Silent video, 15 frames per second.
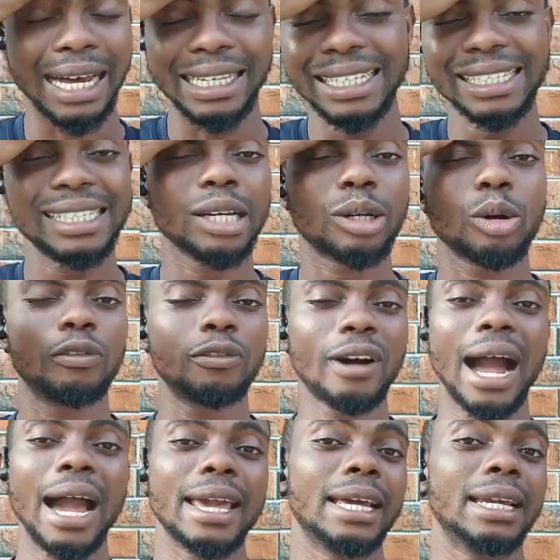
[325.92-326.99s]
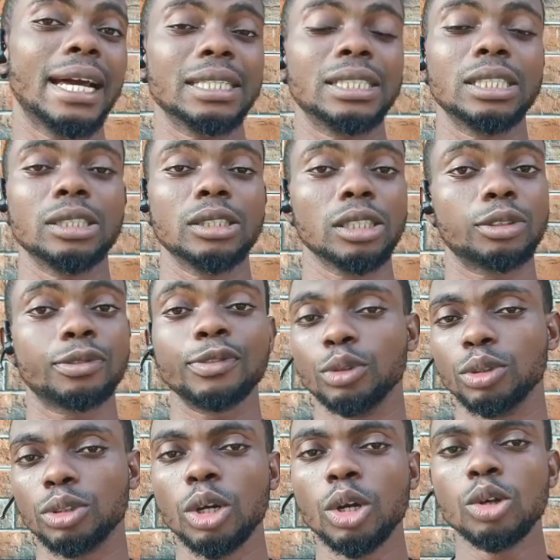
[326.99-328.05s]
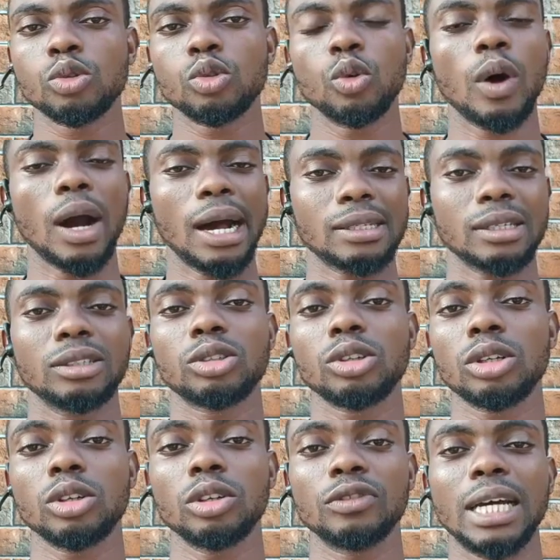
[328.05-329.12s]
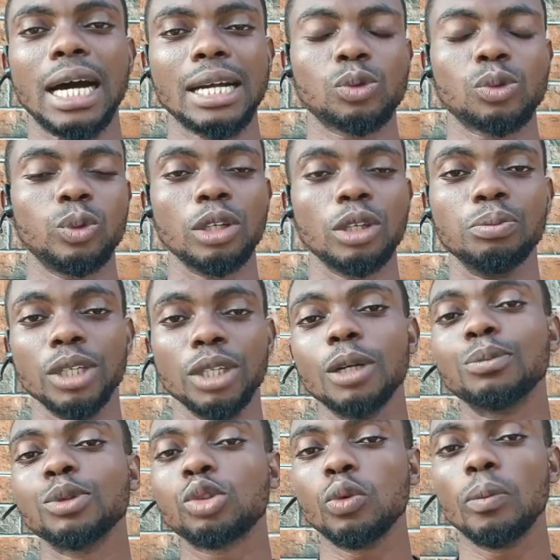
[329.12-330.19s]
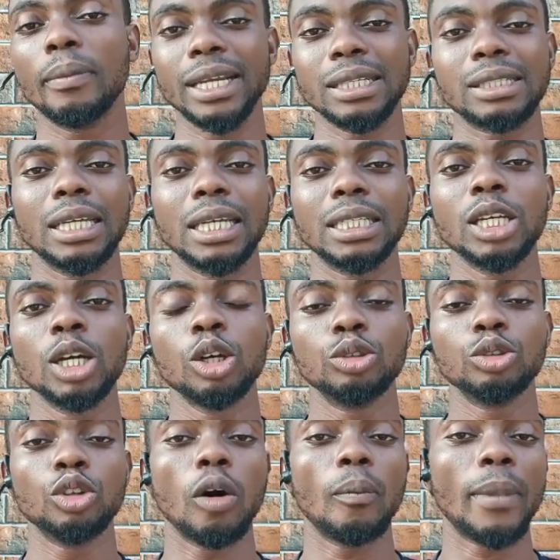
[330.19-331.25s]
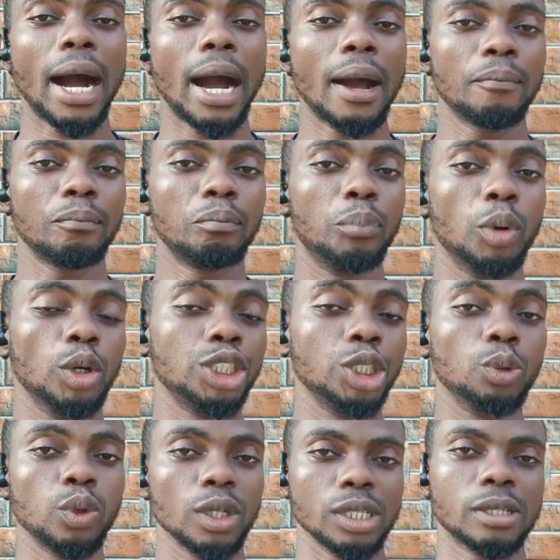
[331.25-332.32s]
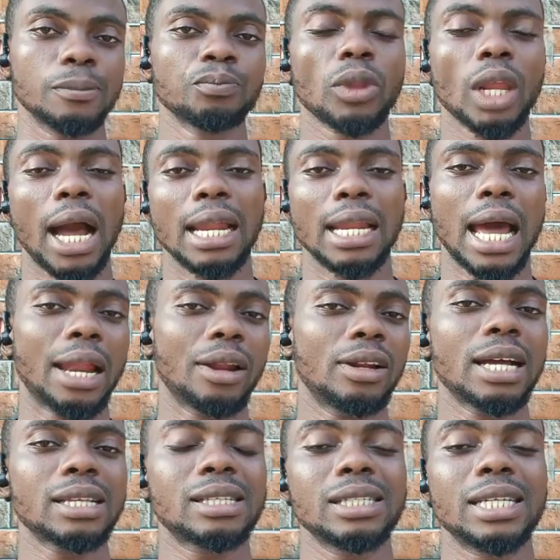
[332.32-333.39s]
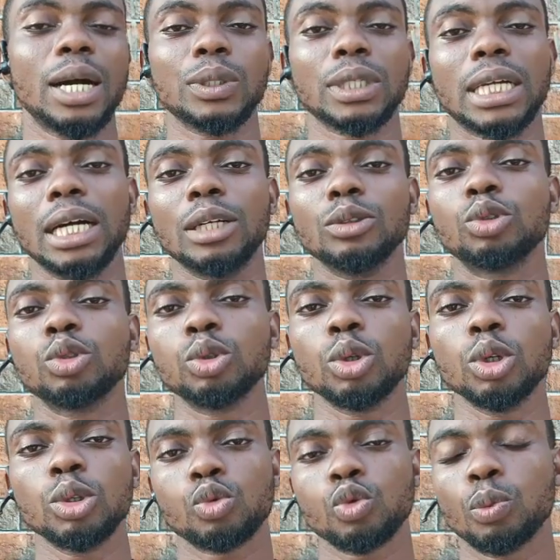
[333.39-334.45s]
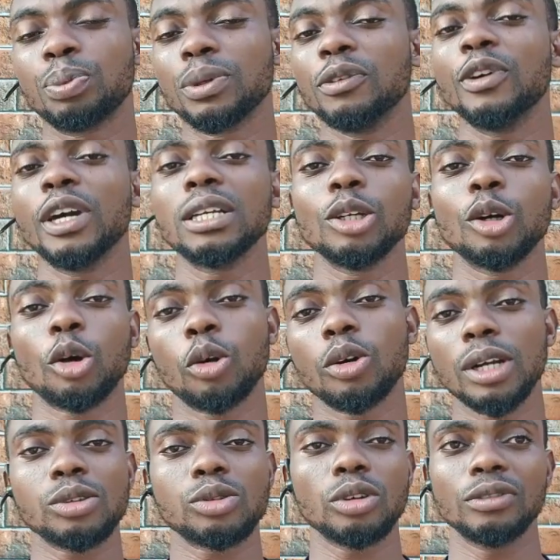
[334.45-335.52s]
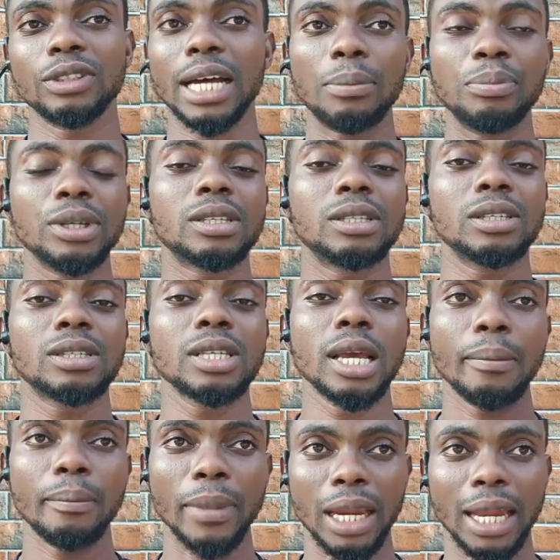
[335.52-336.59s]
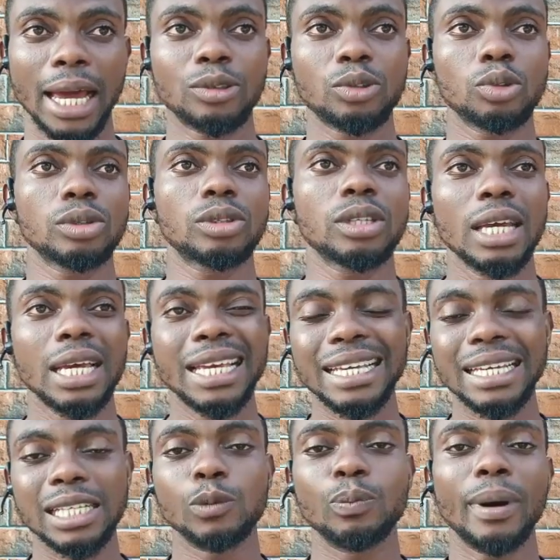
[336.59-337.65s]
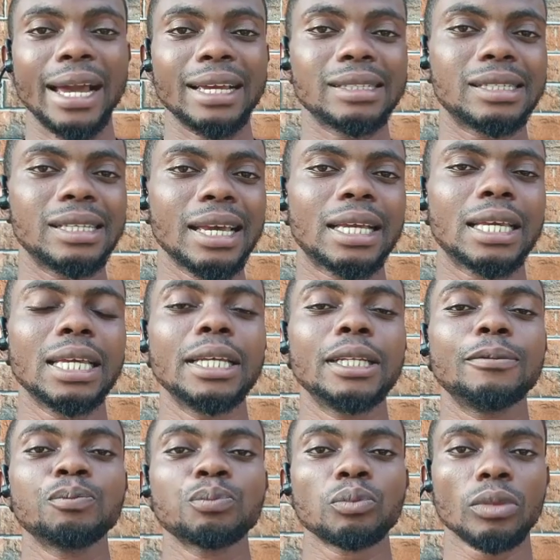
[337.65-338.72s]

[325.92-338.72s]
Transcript: intake of high energy rich food. So as a result of that, we'll be able to maintain normal body weight. And another thing that we can do to prevent the occurrence of diabetes mellitus is by taking